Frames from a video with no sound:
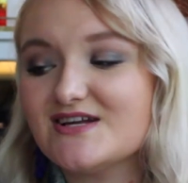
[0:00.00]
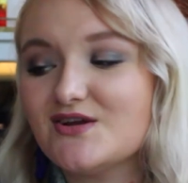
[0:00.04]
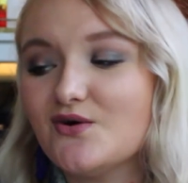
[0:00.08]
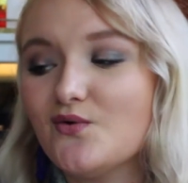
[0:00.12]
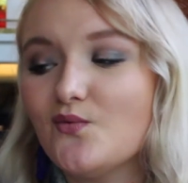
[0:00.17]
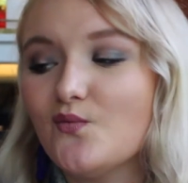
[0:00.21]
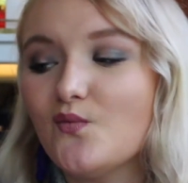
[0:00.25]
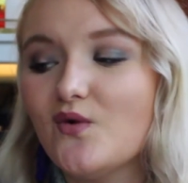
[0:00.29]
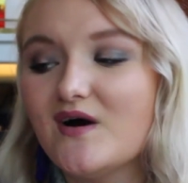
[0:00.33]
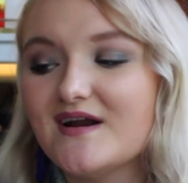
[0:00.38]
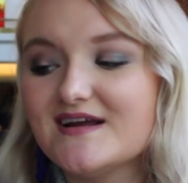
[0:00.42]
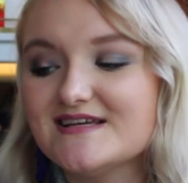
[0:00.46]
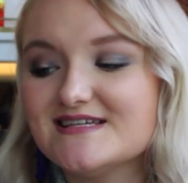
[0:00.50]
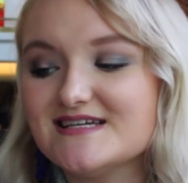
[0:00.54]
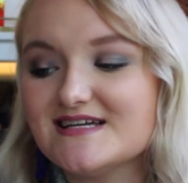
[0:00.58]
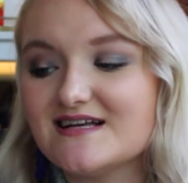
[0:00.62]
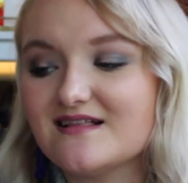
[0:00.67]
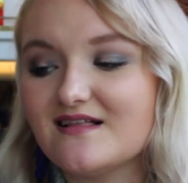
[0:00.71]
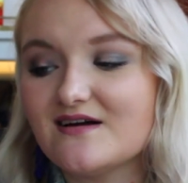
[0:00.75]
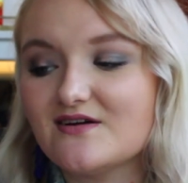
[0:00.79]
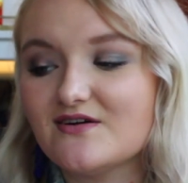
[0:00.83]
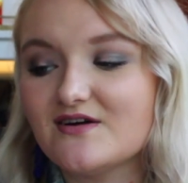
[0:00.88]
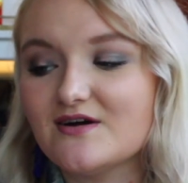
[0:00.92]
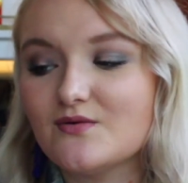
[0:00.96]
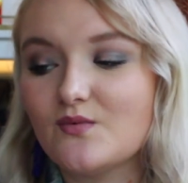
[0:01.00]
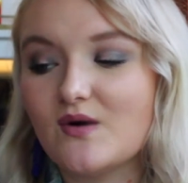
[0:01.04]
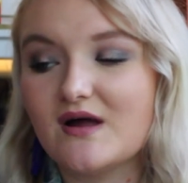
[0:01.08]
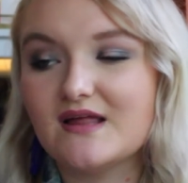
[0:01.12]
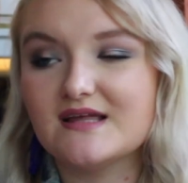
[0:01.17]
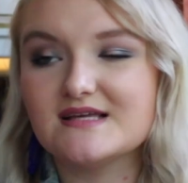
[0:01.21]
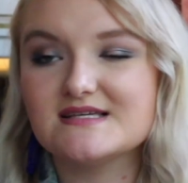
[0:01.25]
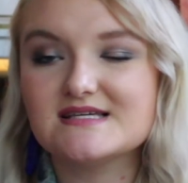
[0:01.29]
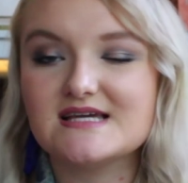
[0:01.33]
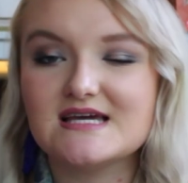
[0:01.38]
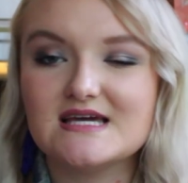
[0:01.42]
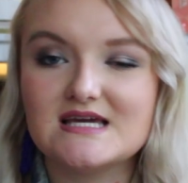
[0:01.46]
I don't want to declutter it
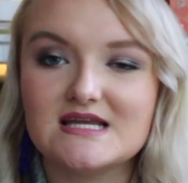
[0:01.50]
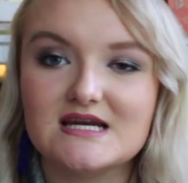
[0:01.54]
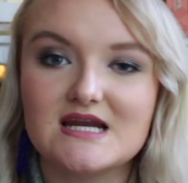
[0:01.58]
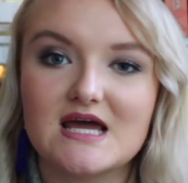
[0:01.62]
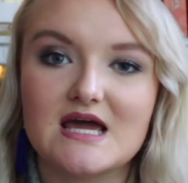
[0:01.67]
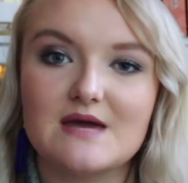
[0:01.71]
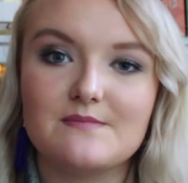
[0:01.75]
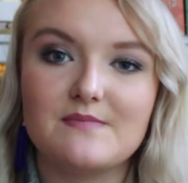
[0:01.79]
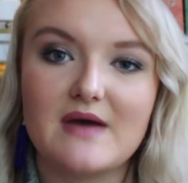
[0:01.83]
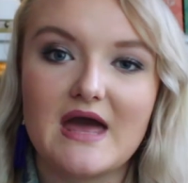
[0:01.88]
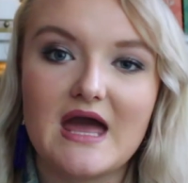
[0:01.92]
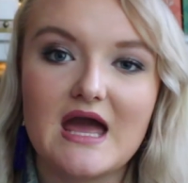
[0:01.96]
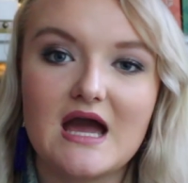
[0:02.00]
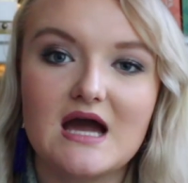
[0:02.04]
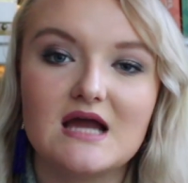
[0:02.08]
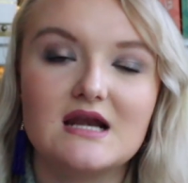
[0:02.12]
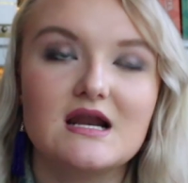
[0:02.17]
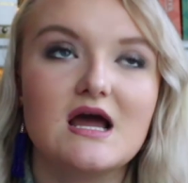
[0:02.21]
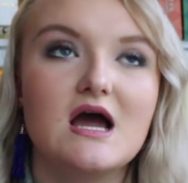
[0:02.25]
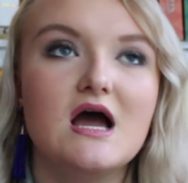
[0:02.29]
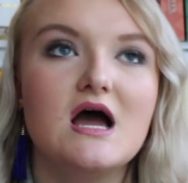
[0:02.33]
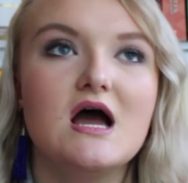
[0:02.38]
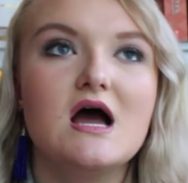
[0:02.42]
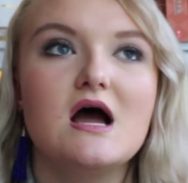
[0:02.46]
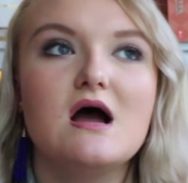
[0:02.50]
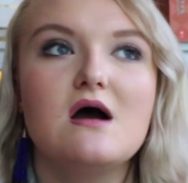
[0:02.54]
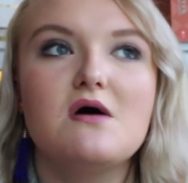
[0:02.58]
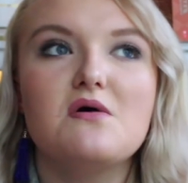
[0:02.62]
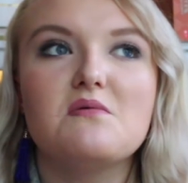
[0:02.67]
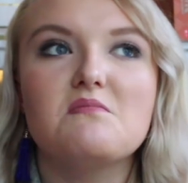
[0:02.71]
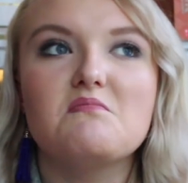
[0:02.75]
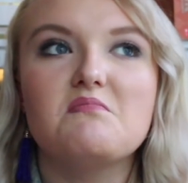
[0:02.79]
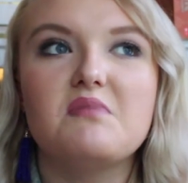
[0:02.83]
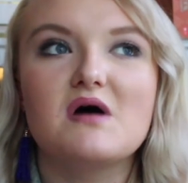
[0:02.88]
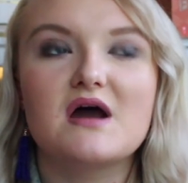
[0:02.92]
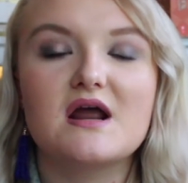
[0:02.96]
while it's in a pan,
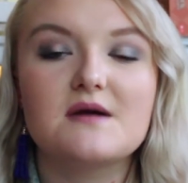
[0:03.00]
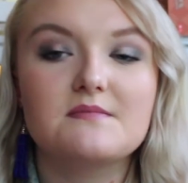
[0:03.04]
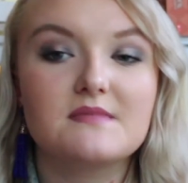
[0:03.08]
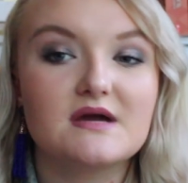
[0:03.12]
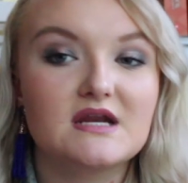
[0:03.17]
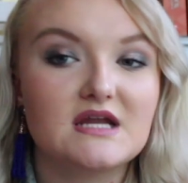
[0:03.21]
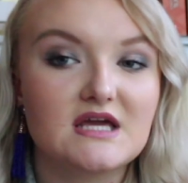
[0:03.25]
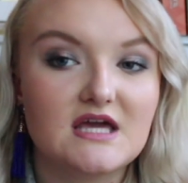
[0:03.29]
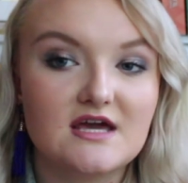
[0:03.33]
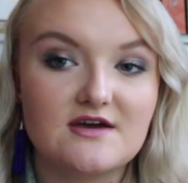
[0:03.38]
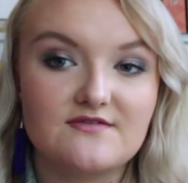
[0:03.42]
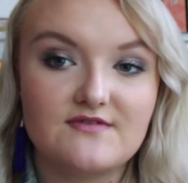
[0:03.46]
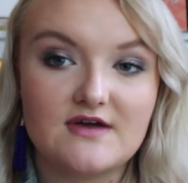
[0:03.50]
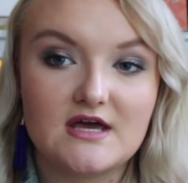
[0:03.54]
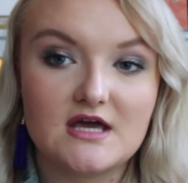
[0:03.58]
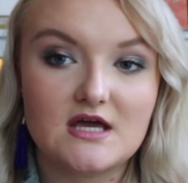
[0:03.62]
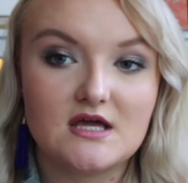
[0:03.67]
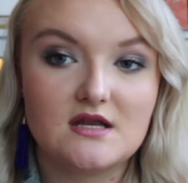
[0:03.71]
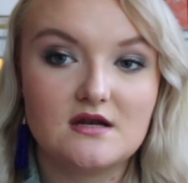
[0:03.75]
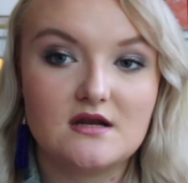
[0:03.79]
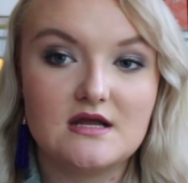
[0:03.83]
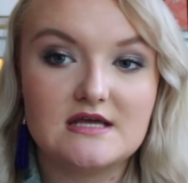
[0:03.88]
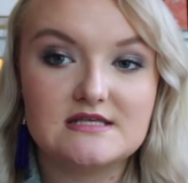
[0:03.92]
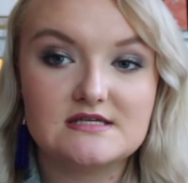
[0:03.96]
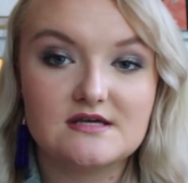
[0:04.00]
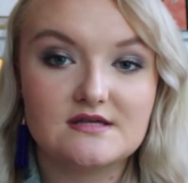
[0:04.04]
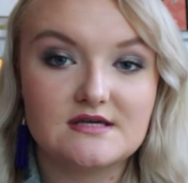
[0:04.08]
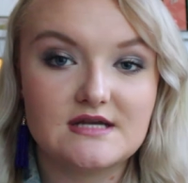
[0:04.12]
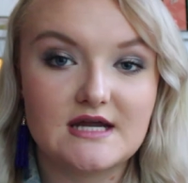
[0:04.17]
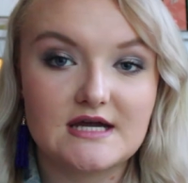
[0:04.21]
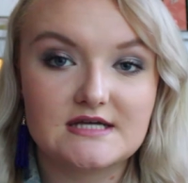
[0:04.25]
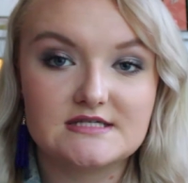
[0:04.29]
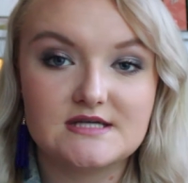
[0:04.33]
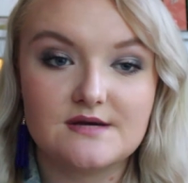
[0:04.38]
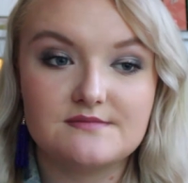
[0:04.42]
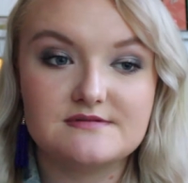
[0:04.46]
but I'm going to give it until the
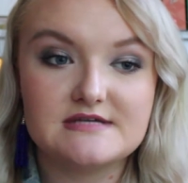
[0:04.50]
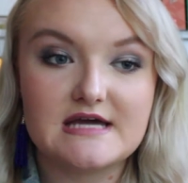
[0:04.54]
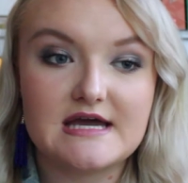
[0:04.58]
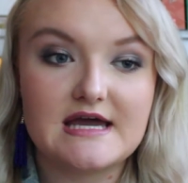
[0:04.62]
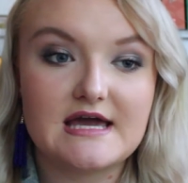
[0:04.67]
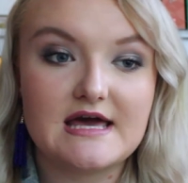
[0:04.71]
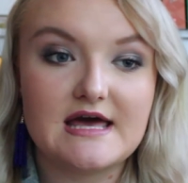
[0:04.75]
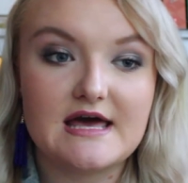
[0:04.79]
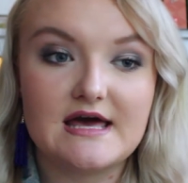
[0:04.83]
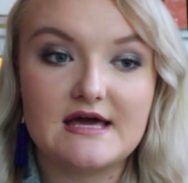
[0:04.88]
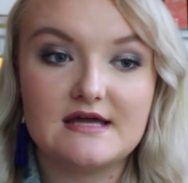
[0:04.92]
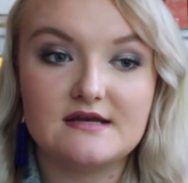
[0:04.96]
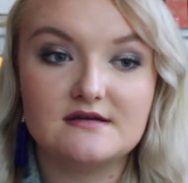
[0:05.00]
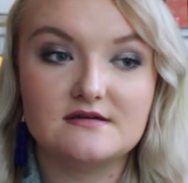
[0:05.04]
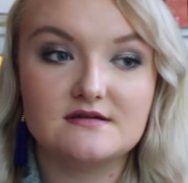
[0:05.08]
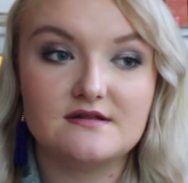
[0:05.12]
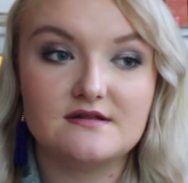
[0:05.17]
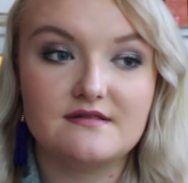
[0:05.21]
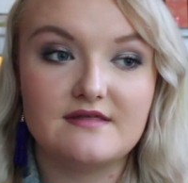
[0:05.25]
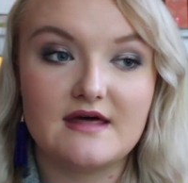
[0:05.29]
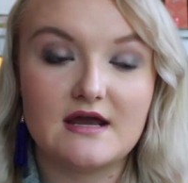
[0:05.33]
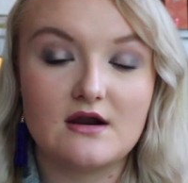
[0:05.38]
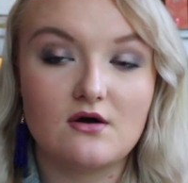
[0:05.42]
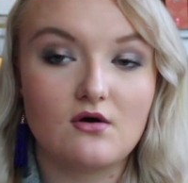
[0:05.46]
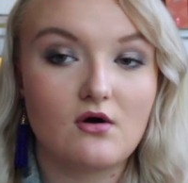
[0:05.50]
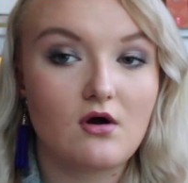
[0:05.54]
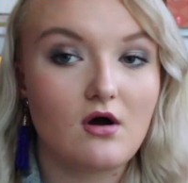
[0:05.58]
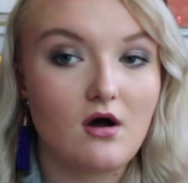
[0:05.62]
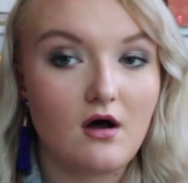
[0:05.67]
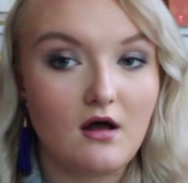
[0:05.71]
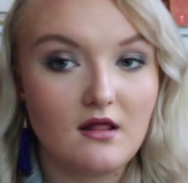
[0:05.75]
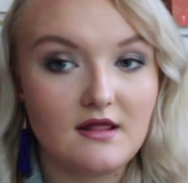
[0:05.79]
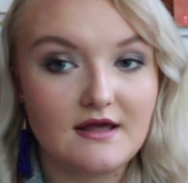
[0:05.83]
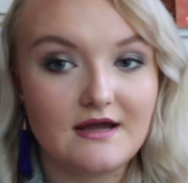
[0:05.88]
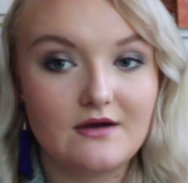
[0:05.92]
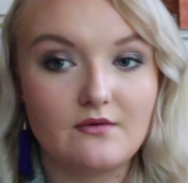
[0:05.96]
next update and then I'll
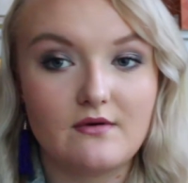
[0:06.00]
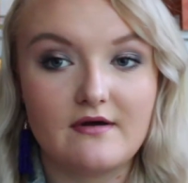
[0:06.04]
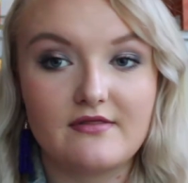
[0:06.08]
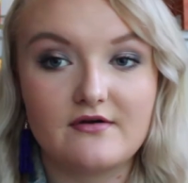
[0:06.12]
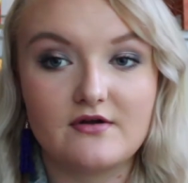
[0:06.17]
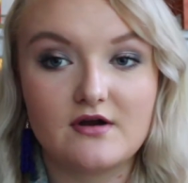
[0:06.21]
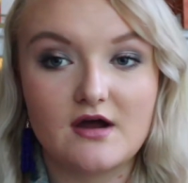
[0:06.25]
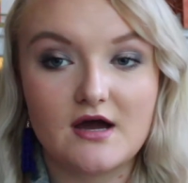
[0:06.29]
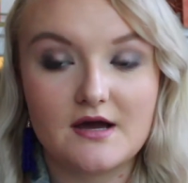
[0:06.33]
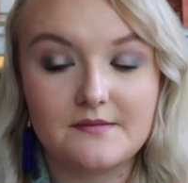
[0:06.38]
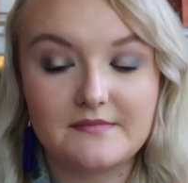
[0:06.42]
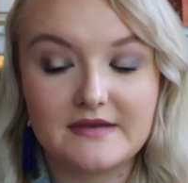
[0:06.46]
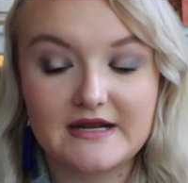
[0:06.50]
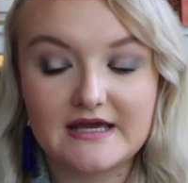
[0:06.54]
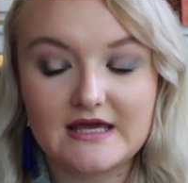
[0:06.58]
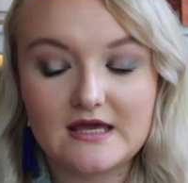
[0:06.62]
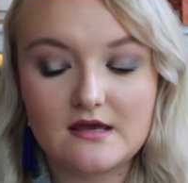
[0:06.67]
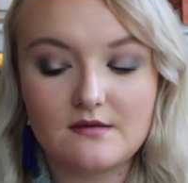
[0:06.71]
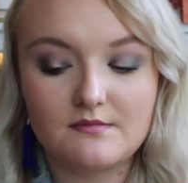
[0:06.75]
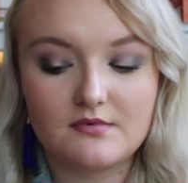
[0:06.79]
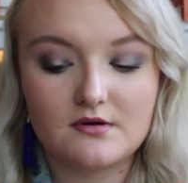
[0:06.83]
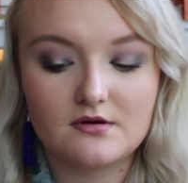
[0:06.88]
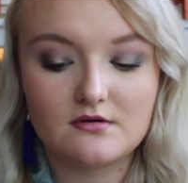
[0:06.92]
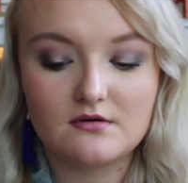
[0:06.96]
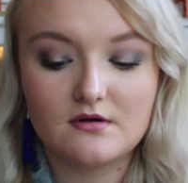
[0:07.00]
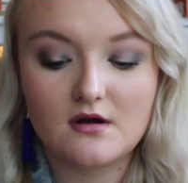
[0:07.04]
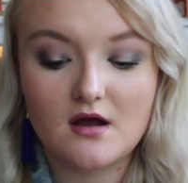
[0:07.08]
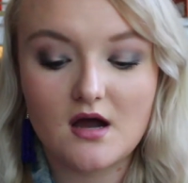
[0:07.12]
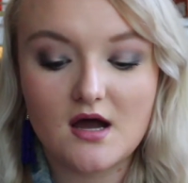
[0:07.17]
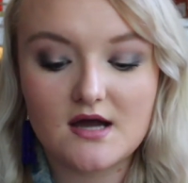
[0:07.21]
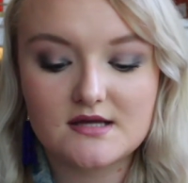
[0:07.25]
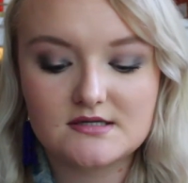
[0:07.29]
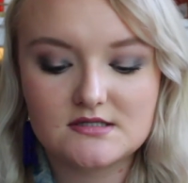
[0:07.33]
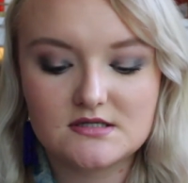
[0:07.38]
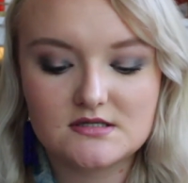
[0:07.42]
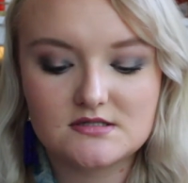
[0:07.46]
call it whether or not I'm going to keep it or not.